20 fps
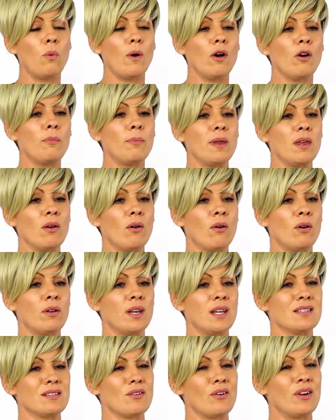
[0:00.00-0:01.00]
well
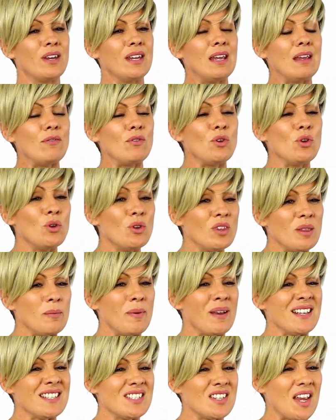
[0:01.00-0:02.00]
beyond is going to give you the
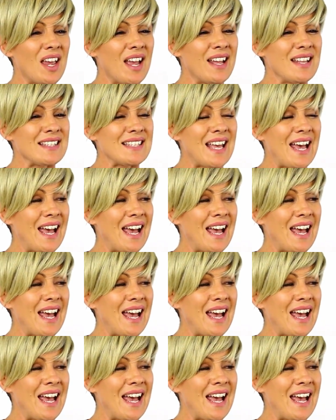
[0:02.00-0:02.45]
best chance